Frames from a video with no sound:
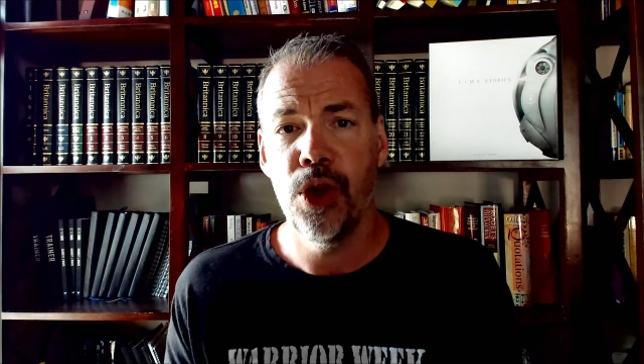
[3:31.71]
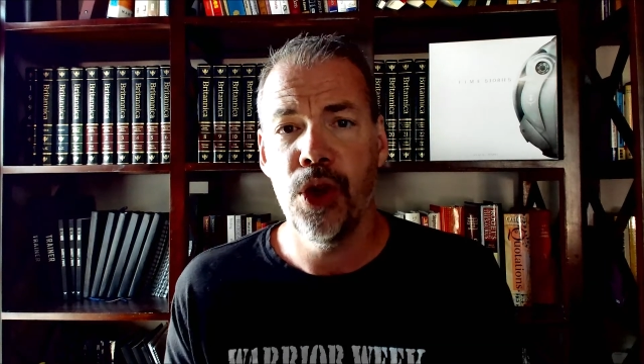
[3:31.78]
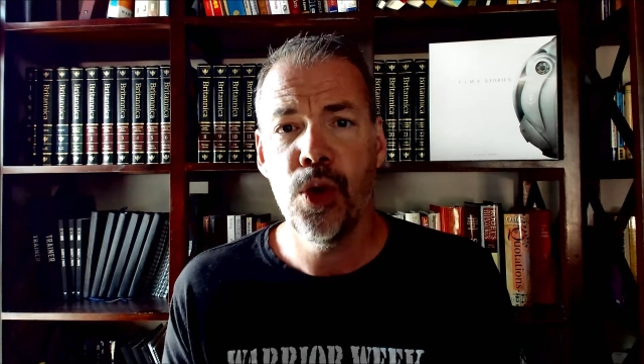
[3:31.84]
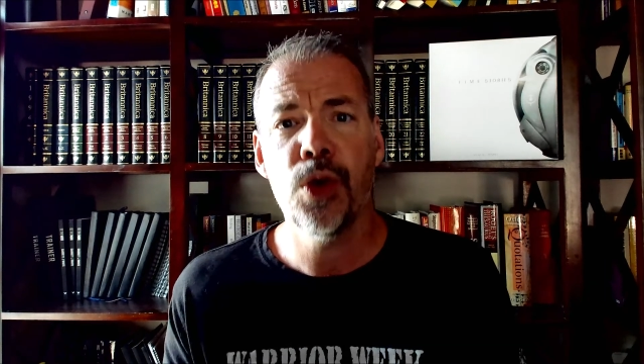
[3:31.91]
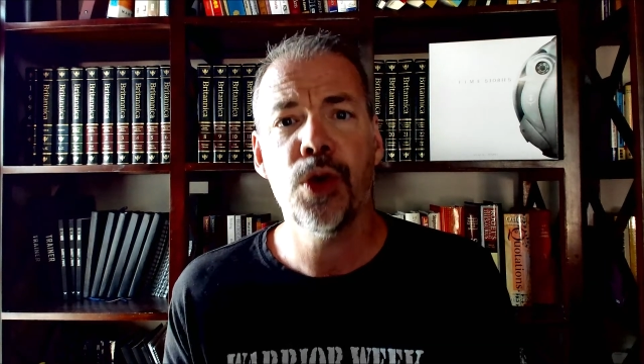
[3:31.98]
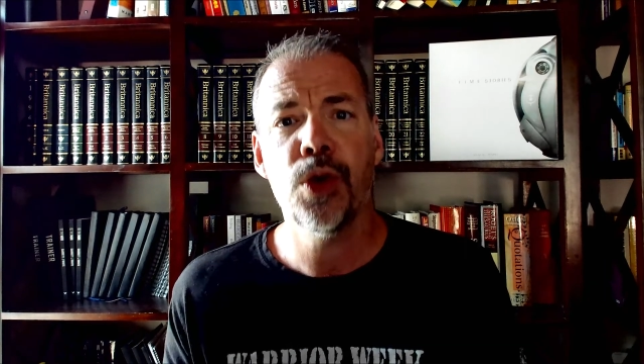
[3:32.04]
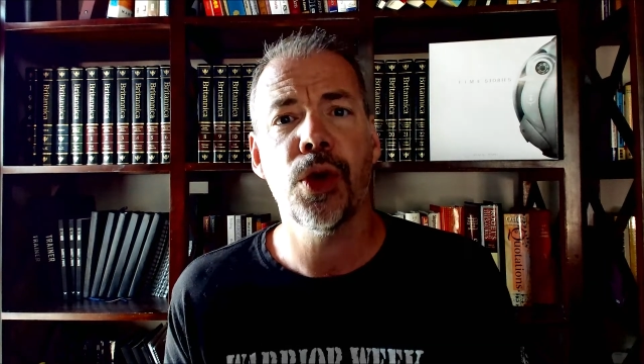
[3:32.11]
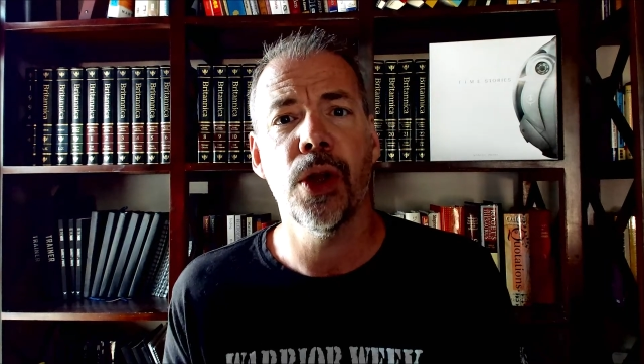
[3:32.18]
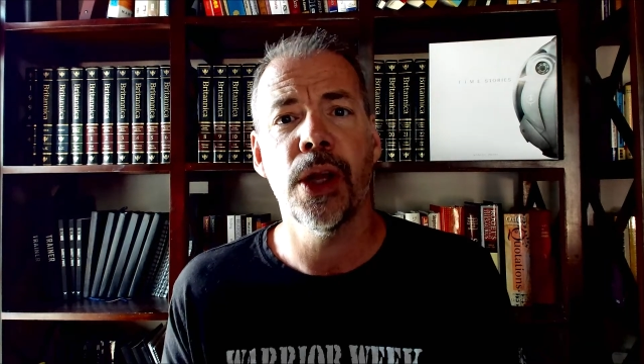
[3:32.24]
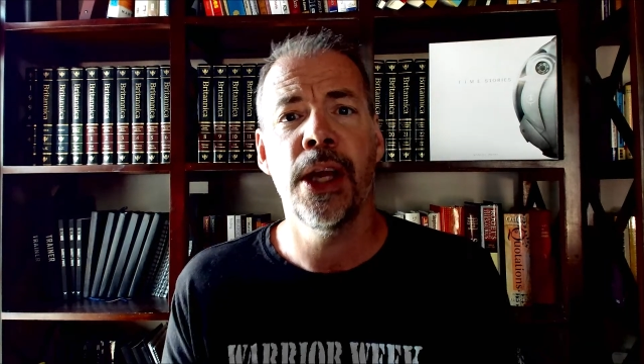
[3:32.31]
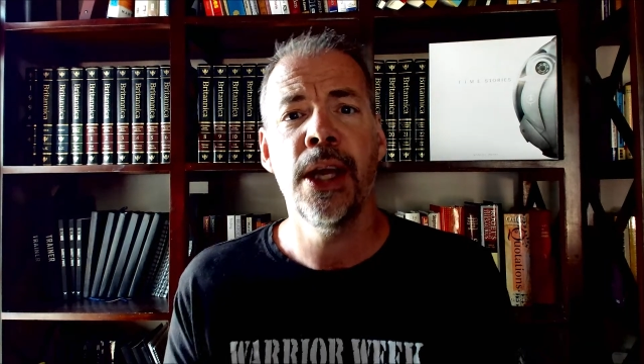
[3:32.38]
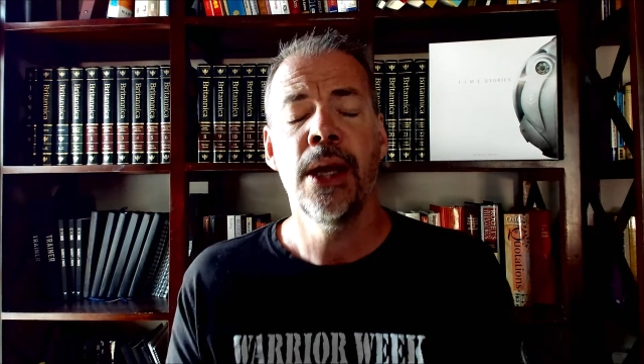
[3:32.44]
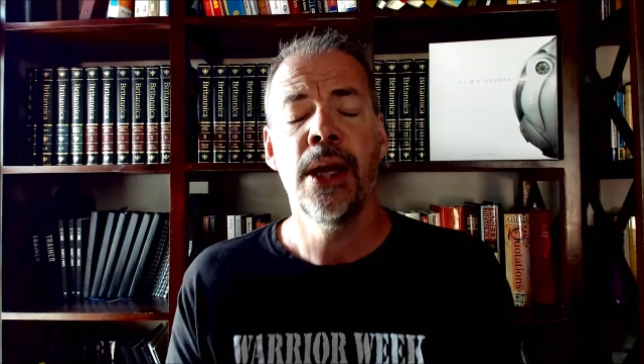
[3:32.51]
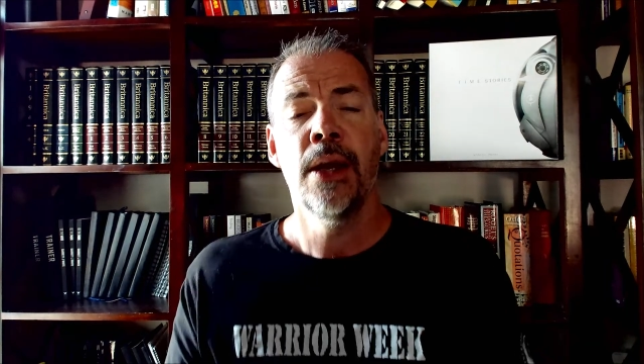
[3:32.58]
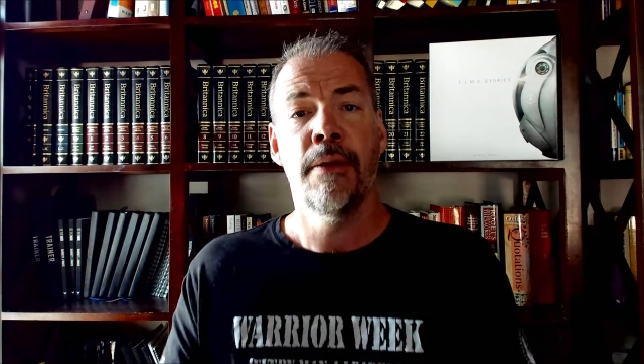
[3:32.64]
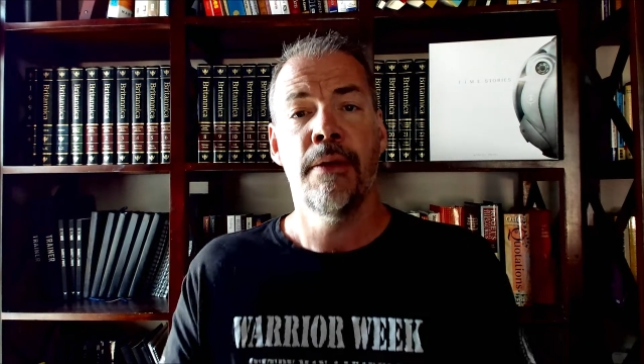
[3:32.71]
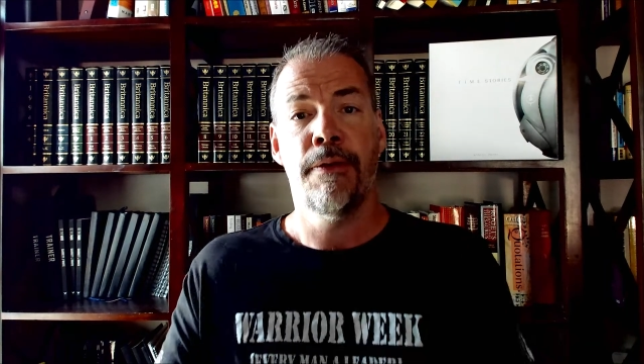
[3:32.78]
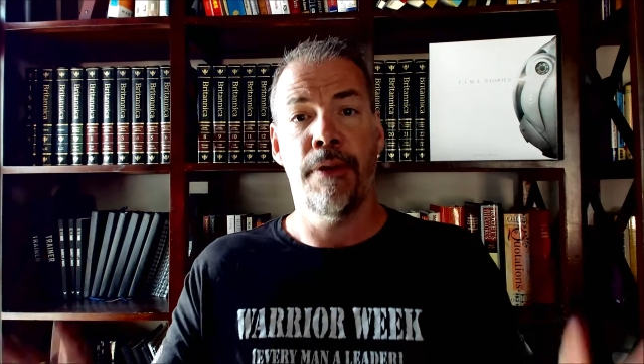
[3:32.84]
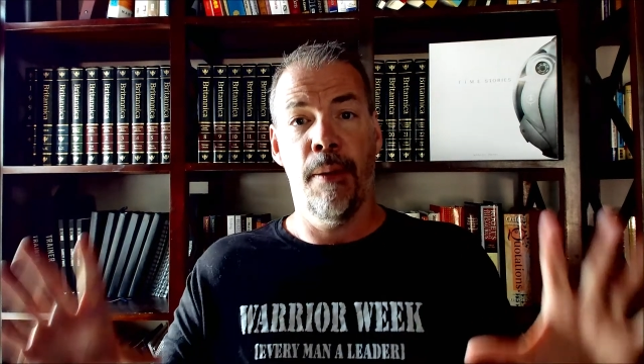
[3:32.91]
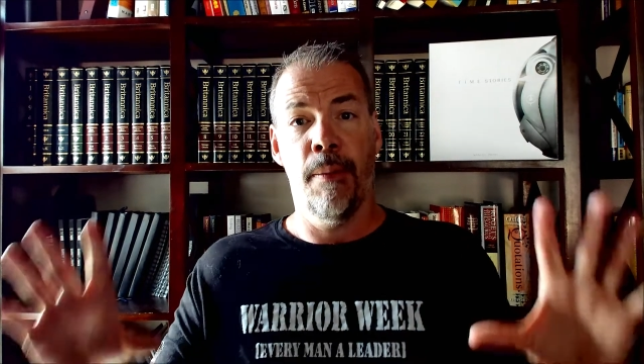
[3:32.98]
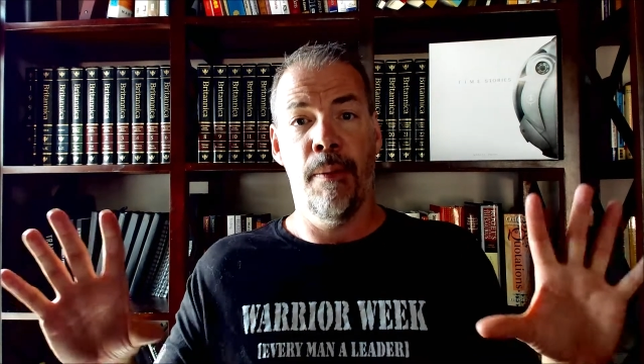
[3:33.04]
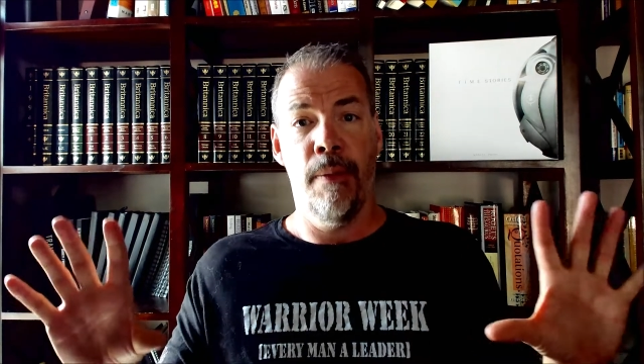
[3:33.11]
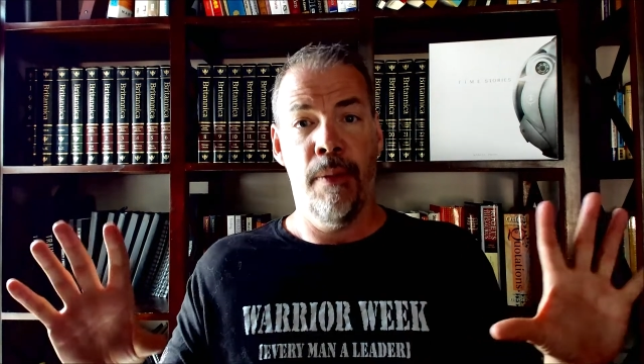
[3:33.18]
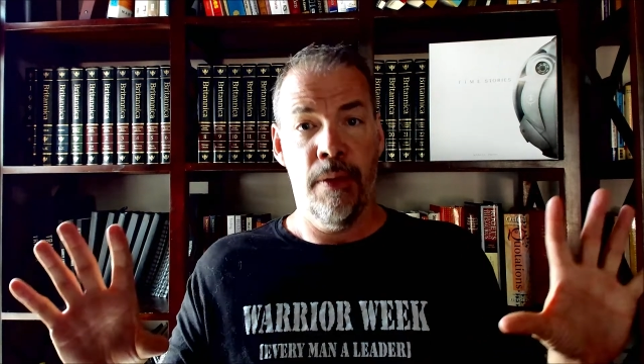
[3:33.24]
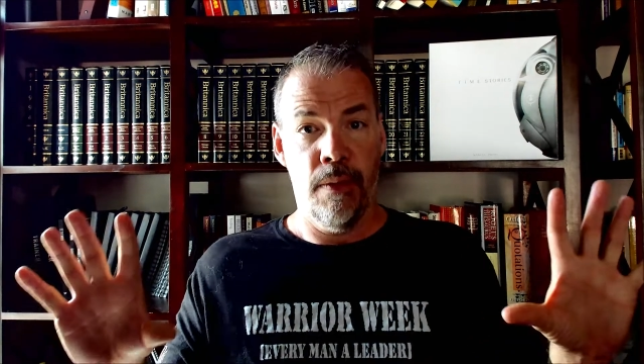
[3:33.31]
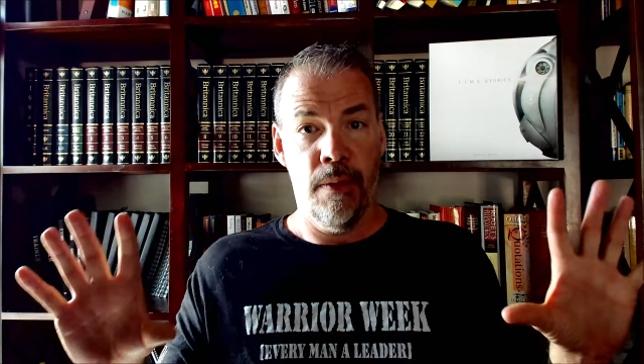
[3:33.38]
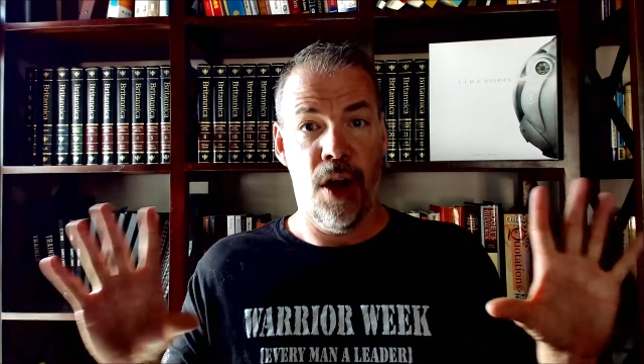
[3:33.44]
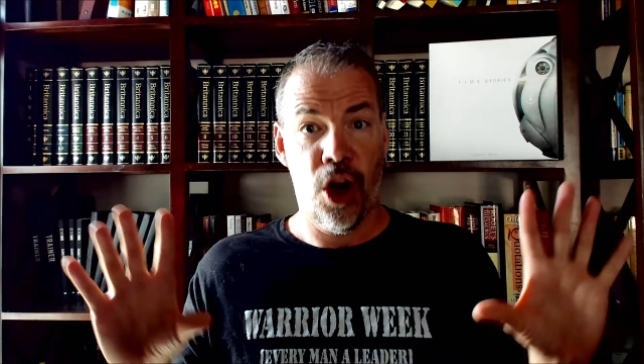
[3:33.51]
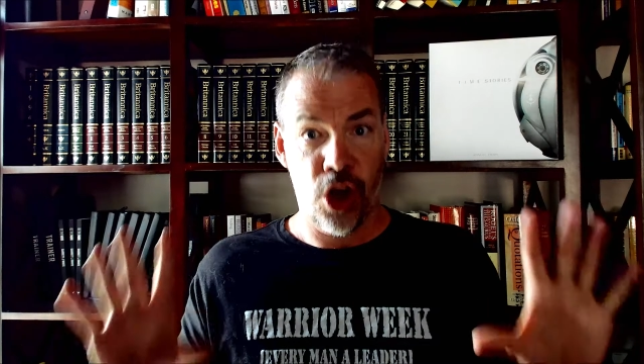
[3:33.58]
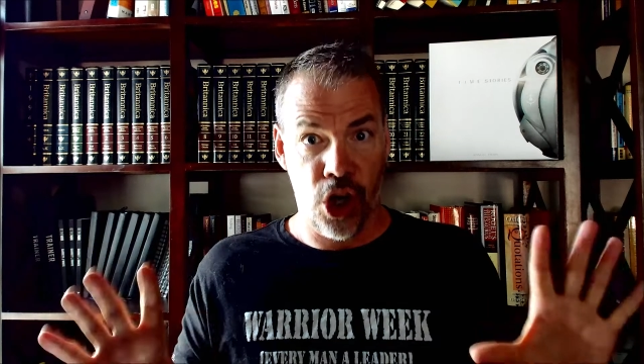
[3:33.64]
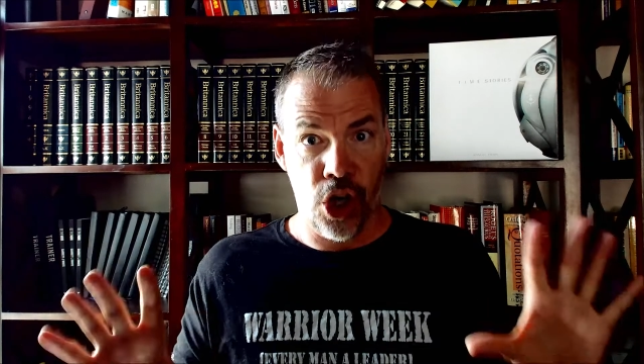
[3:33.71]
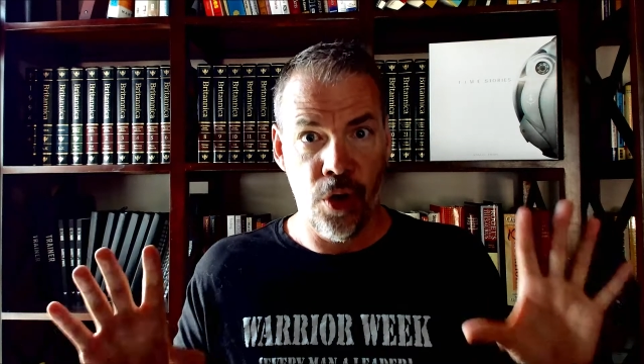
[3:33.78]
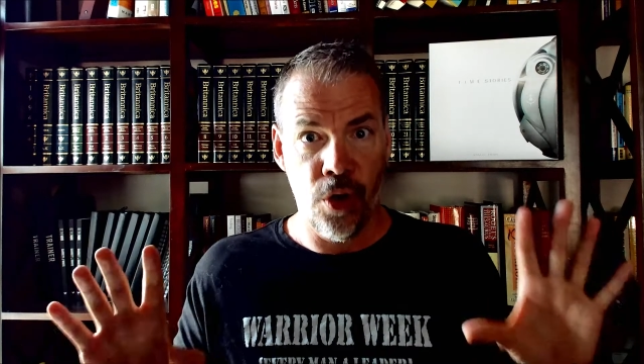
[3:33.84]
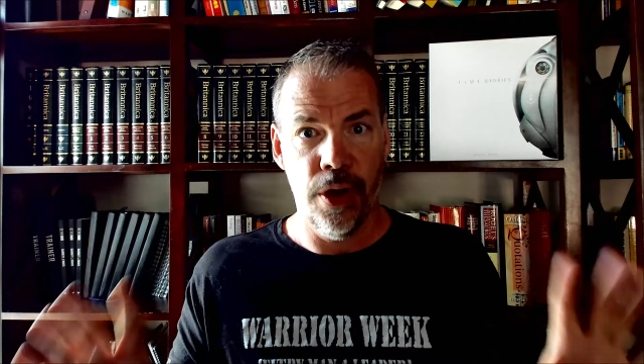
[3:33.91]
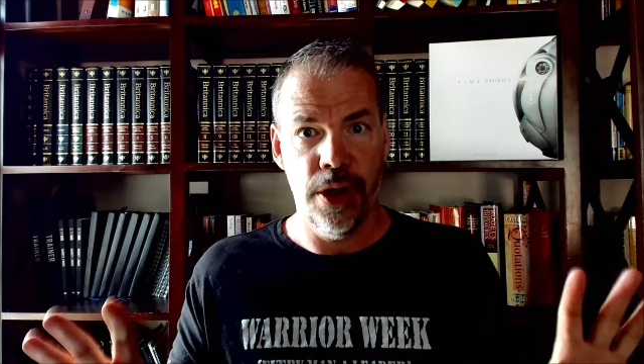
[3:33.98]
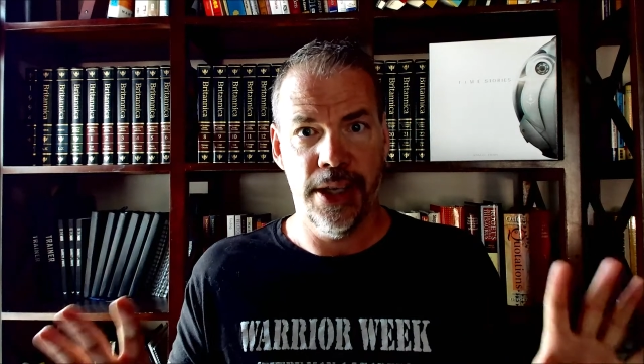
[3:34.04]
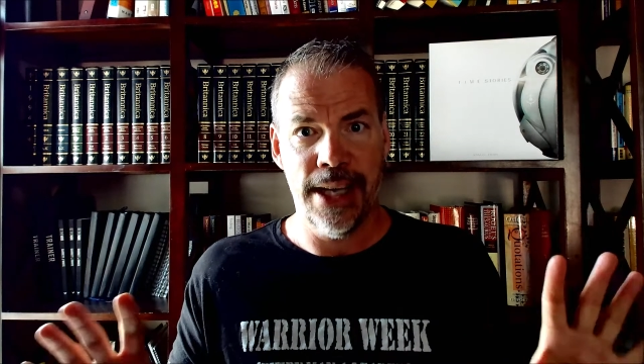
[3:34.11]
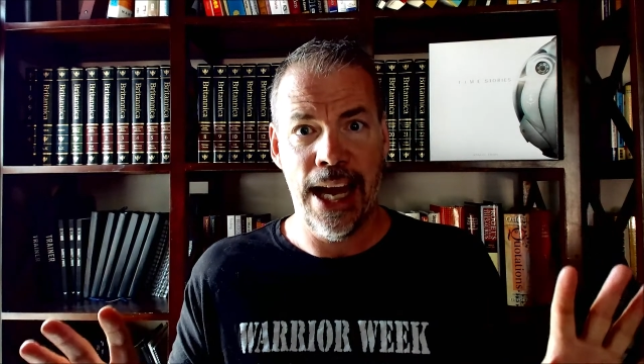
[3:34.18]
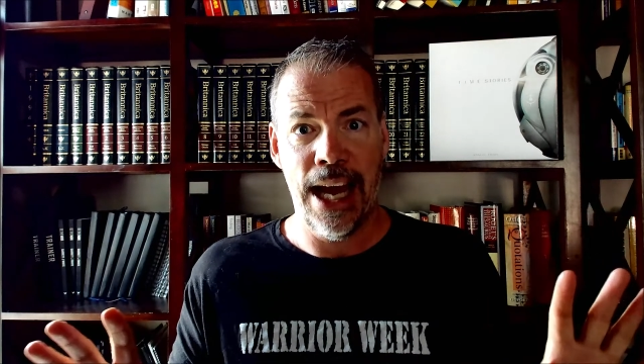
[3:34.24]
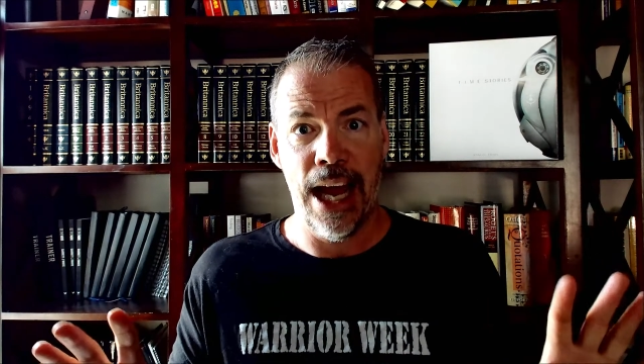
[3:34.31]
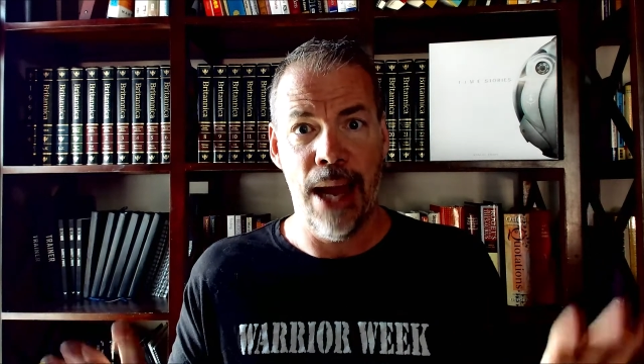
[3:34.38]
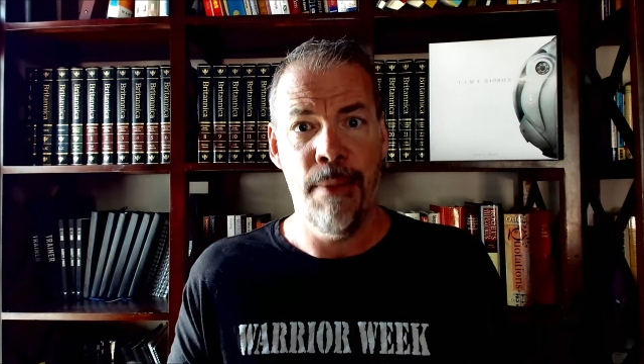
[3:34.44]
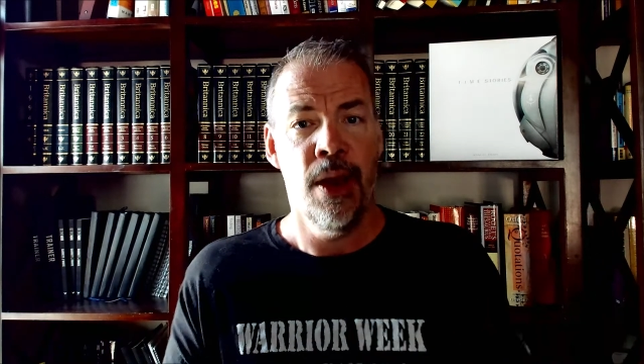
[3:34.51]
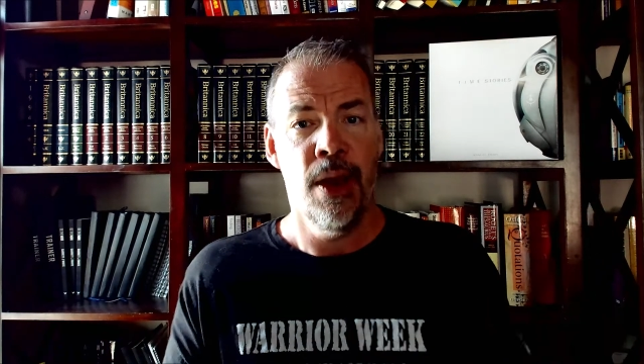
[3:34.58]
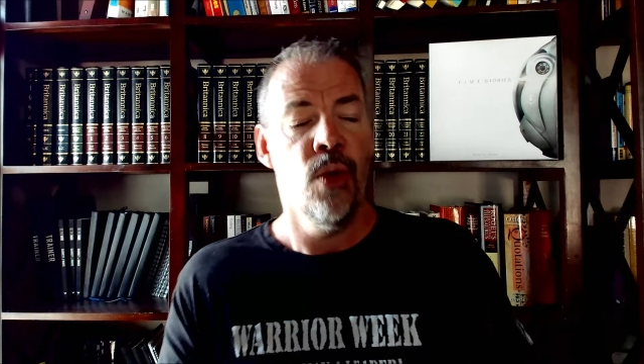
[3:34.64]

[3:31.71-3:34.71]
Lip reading: Usually from our current time,